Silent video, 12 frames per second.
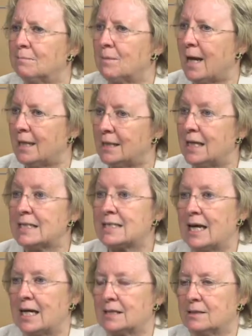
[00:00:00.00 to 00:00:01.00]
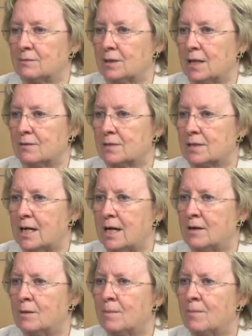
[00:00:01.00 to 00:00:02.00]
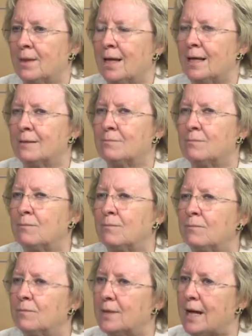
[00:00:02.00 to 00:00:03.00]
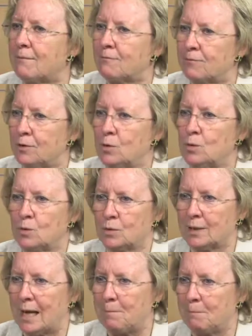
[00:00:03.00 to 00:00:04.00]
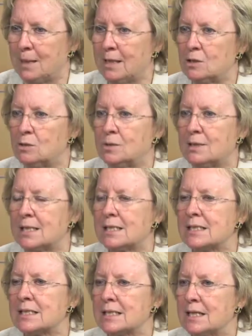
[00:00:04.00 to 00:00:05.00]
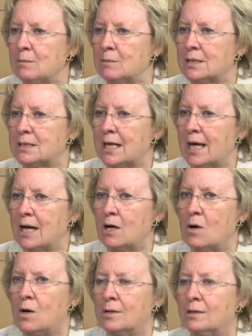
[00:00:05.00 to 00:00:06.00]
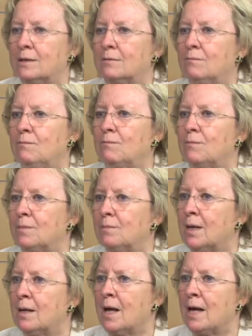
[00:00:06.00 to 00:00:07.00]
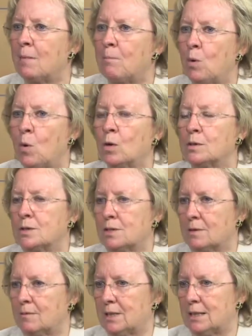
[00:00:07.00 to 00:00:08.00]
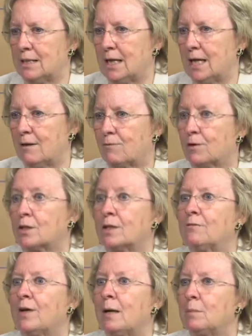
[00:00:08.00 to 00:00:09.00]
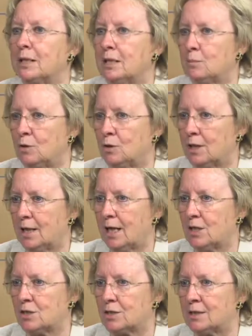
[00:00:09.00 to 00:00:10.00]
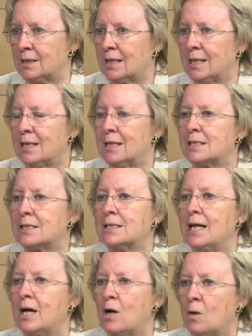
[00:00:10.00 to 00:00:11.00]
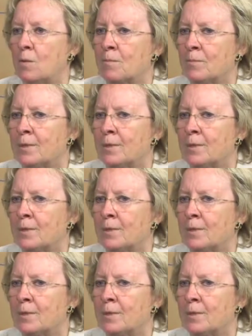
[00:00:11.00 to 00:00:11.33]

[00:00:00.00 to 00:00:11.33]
a less active lifestyle, and that food or that meal doesn't seem to take on the importance of the day for the family communication. It's now,